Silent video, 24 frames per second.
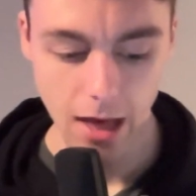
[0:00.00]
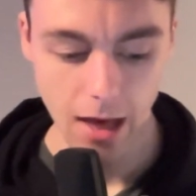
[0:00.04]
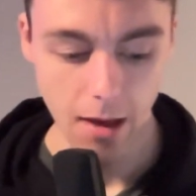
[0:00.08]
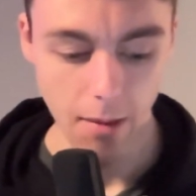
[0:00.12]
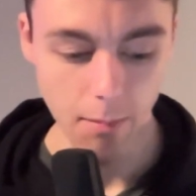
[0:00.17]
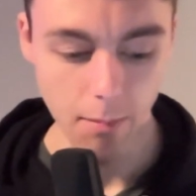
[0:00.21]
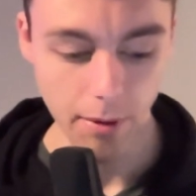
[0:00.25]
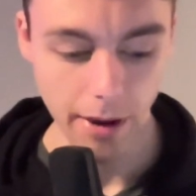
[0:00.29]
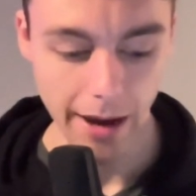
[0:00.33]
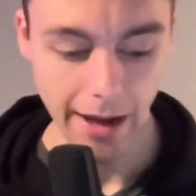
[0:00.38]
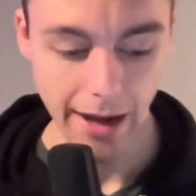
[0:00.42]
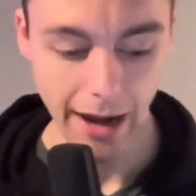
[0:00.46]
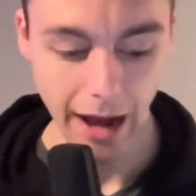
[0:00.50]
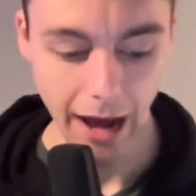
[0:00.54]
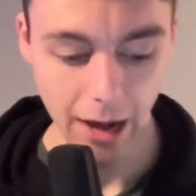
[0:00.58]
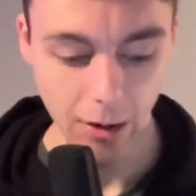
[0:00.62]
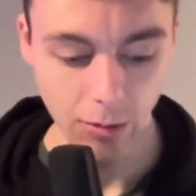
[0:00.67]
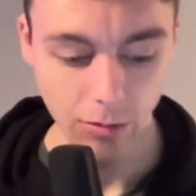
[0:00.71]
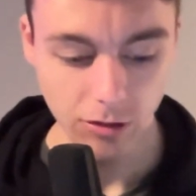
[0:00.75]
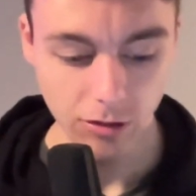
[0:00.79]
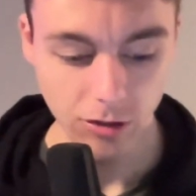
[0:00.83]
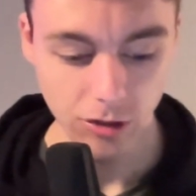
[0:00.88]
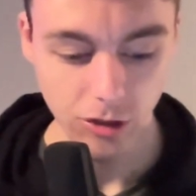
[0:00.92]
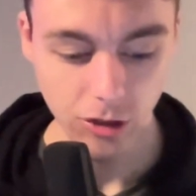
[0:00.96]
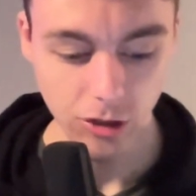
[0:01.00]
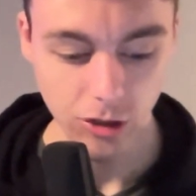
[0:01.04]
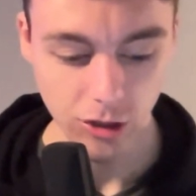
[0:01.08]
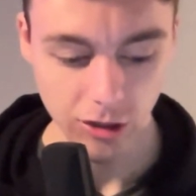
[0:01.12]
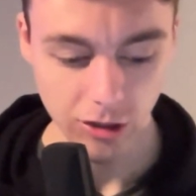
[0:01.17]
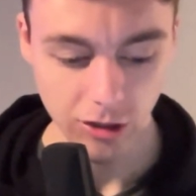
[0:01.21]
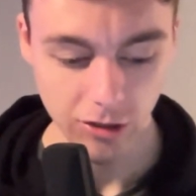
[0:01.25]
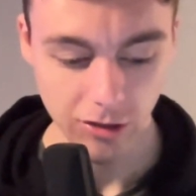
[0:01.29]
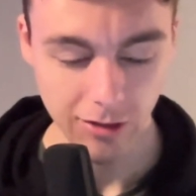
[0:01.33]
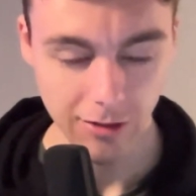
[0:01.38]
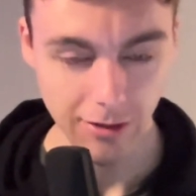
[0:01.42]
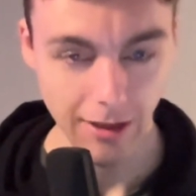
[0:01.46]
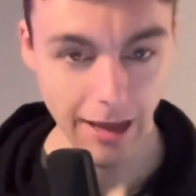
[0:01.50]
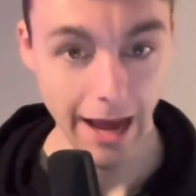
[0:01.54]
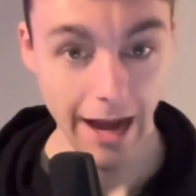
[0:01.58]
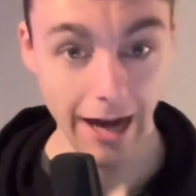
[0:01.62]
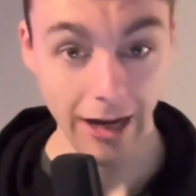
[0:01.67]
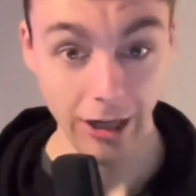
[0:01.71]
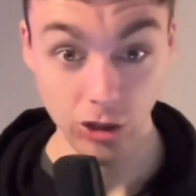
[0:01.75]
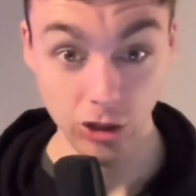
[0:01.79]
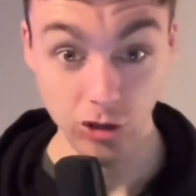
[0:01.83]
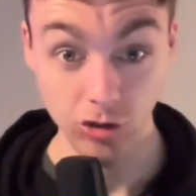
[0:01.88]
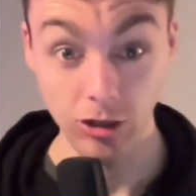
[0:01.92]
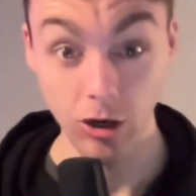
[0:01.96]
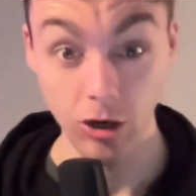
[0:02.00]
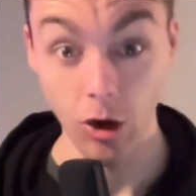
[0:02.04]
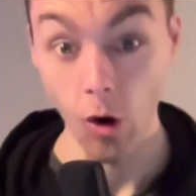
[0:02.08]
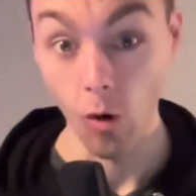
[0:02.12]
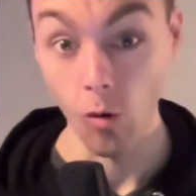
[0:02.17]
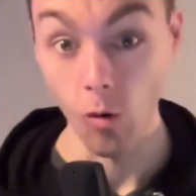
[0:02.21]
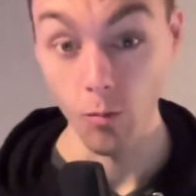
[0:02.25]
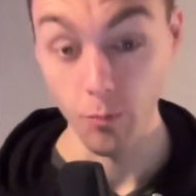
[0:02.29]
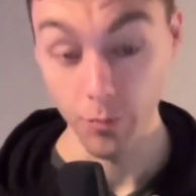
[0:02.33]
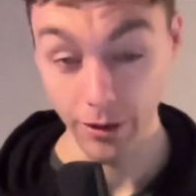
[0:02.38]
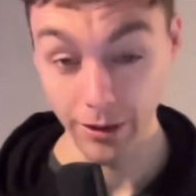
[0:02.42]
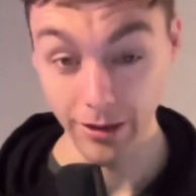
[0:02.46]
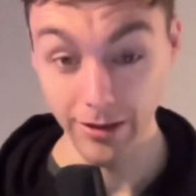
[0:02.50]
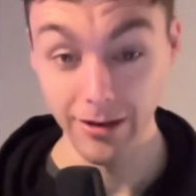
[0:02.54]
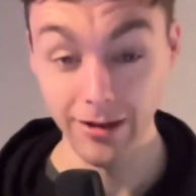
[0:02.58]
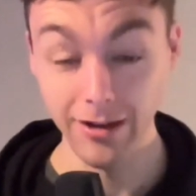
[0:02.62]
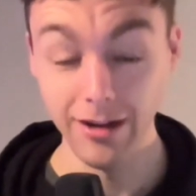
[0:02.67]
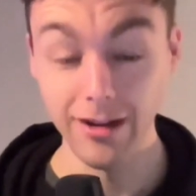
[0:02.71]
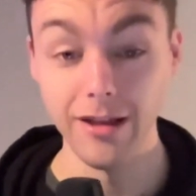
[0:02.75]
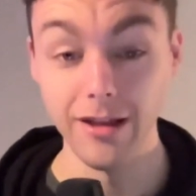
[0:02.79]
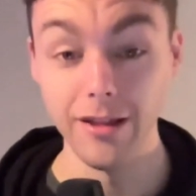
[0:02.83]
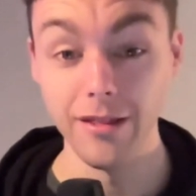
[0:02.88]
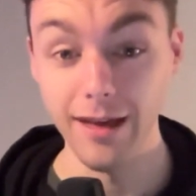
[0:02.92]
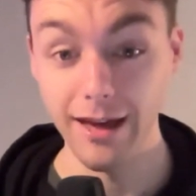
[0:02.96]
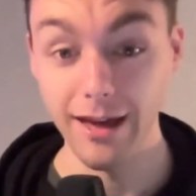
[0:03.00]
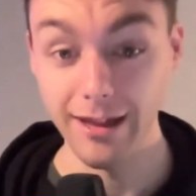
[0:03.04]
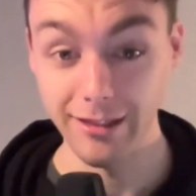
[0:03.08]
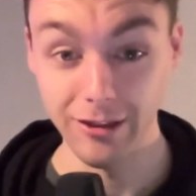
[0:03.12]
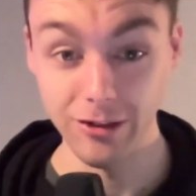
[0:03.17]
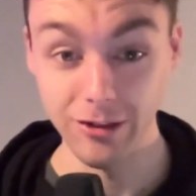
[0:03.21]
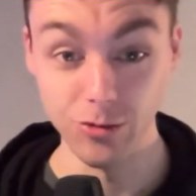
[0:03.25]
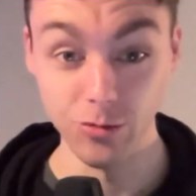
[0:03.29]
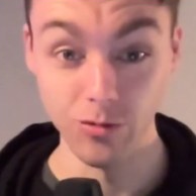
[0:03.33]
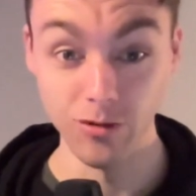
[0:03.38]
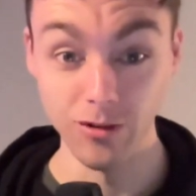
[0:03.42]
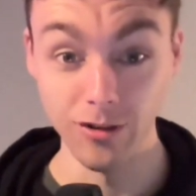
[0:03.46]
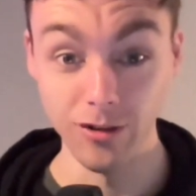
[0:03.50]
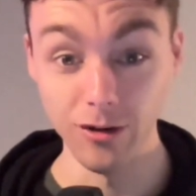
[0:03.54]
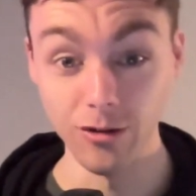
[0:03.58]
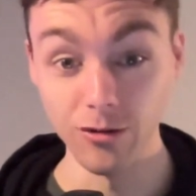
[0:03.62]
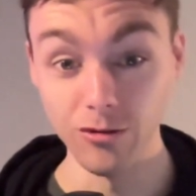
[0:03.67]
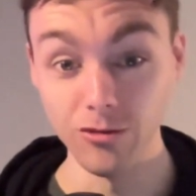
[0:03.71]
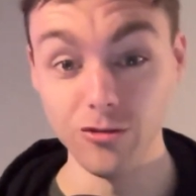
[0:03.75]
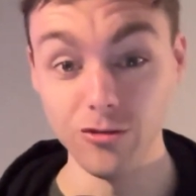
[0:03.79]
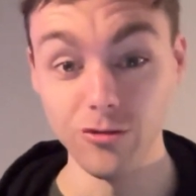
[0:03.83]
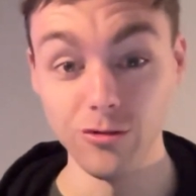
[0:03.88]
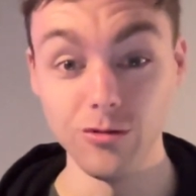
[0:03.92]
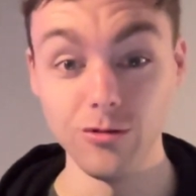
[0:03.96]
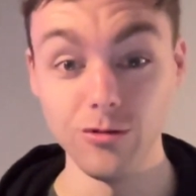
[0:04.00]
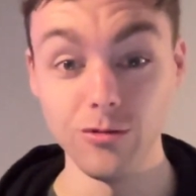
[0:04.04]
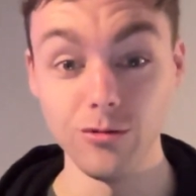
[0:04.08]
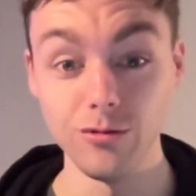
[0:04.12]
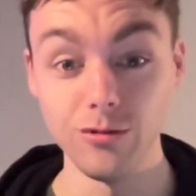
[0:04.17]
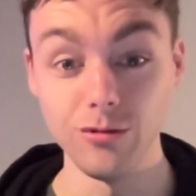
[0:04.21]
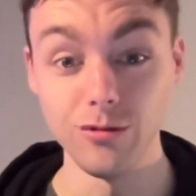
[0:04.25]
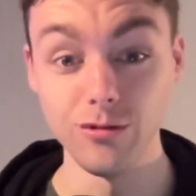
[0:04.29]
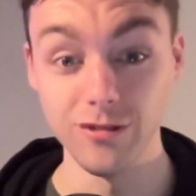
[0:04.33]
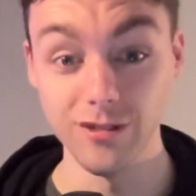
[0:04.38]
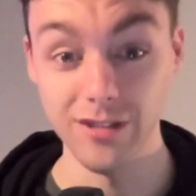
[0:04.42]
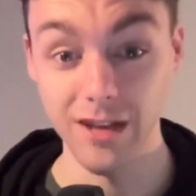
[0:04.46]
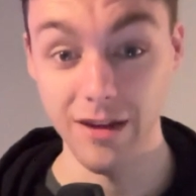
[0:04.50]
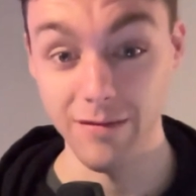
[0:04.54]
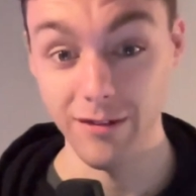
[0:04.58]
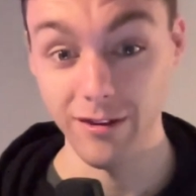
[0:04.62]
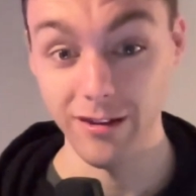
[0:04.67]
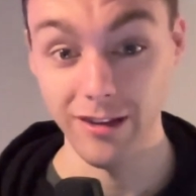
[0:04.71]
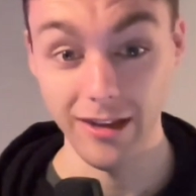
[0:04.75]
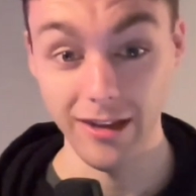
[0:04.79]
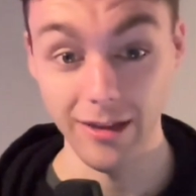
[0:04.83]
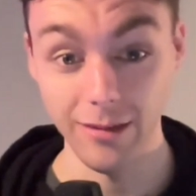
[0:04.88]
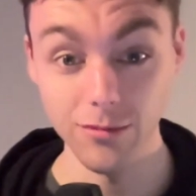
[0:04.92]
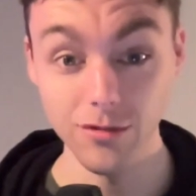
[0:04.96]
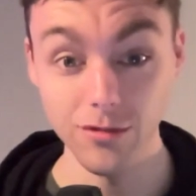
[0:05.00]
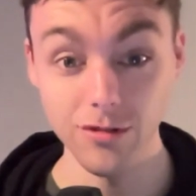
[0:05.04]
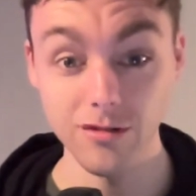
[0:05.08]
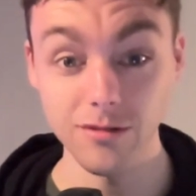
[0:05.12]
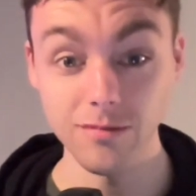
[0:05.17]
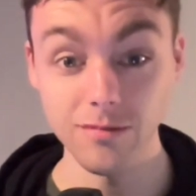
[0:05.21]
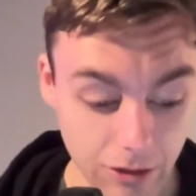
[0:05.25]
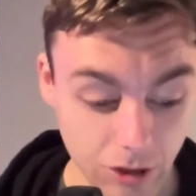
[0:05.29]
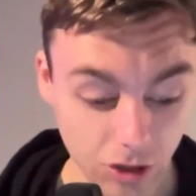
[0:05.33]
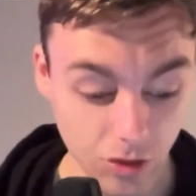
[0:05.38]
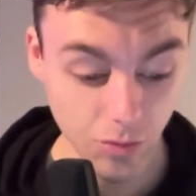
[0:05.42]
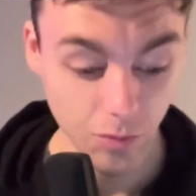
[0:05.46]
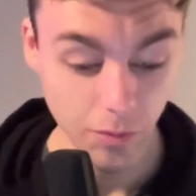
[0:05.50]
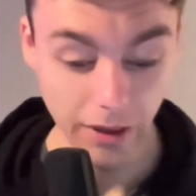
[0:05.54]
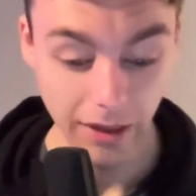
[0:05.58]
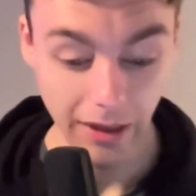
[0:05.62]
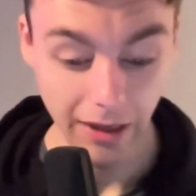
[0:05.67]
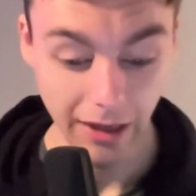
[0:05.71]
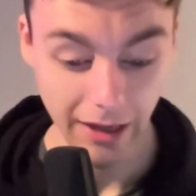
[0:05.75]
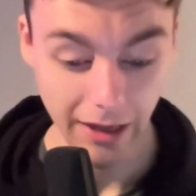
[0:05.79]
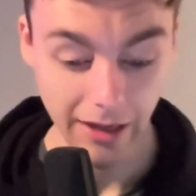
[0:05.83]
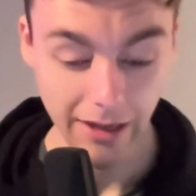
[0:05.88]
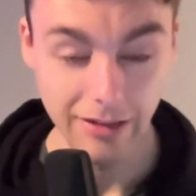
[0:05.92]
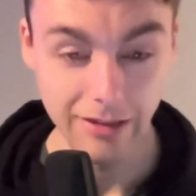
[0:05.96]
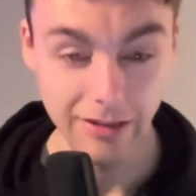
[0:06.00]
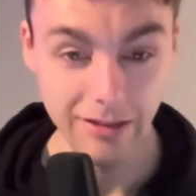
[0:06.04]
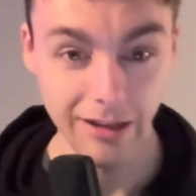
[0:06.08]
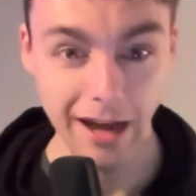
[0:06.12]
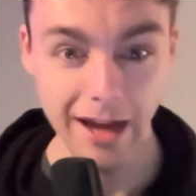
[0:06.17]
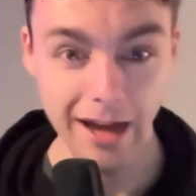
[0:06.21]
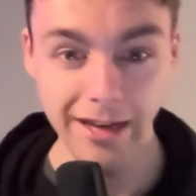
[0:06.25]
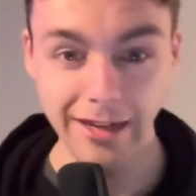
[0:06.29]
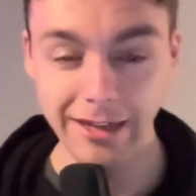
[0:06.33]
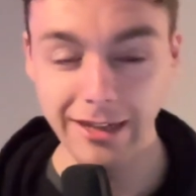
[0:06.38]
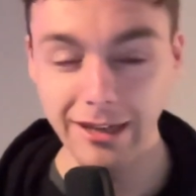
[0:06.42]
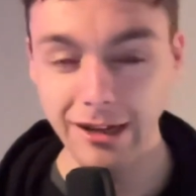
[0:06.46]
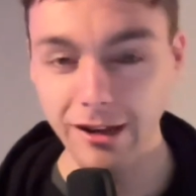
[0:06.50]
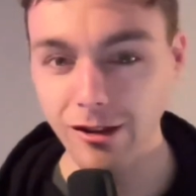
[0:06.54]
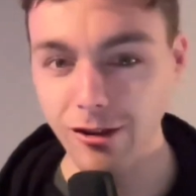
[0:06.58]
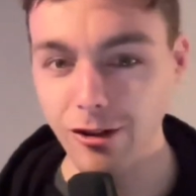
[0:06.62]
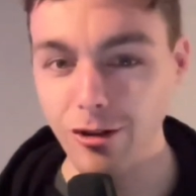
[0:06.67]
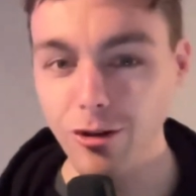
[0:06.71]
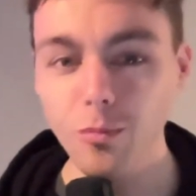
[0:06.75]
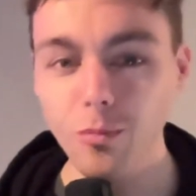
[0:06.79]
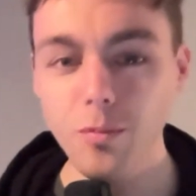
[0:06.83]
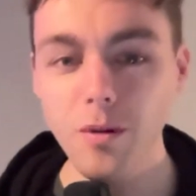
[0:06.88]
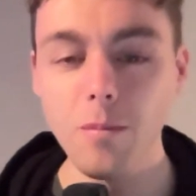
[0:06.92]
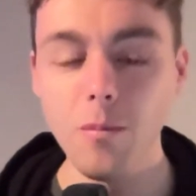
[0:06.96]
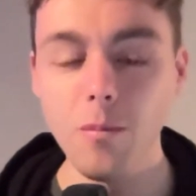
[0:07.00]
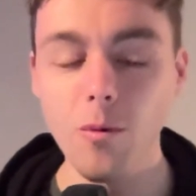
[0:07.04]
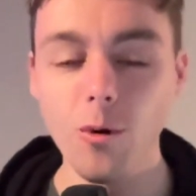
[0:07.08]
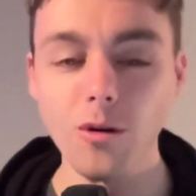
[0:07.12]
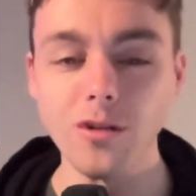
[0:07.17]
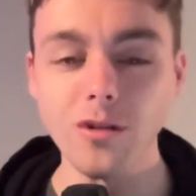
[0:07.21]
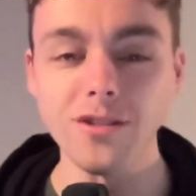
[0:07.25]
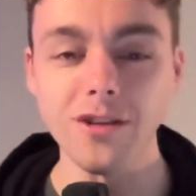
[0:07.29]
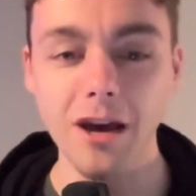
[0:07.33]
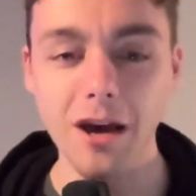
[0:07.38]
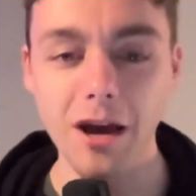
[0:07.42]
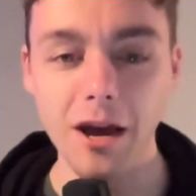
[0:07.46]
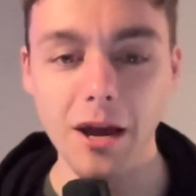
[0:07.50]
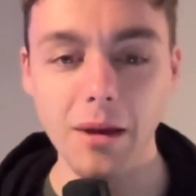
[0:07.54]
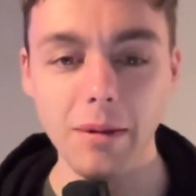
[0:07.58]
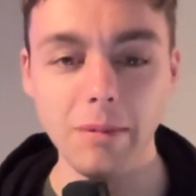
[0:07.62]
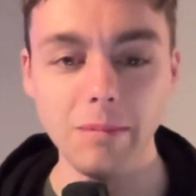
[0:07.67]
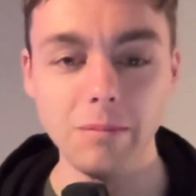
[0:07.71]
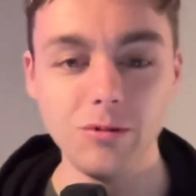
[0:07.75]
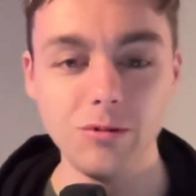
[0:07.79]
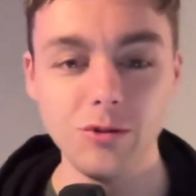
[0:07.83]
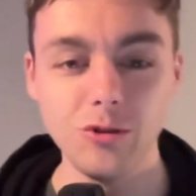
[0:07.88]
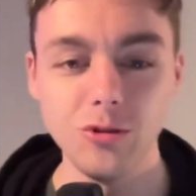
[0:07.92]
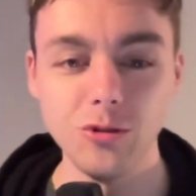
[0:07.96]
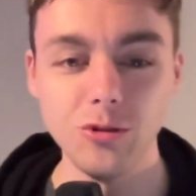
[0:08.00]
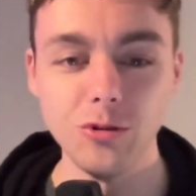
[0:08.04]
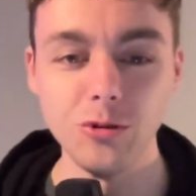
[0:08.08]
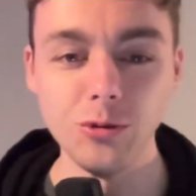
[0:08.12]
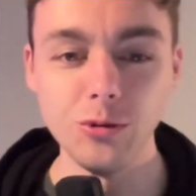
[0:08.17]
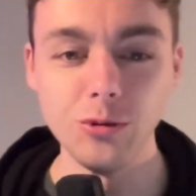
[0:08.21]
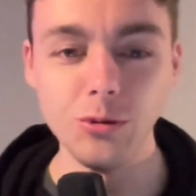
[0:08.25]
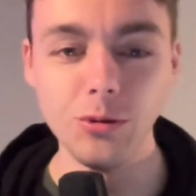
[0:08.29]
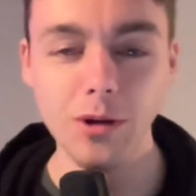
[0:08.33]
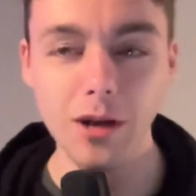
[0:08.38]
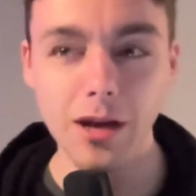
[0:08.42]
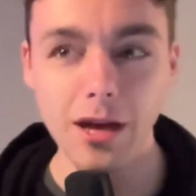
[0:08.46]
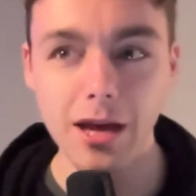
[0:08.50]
but I was just actually hoping that this would go to 7 games, just because I needed a little bit more time to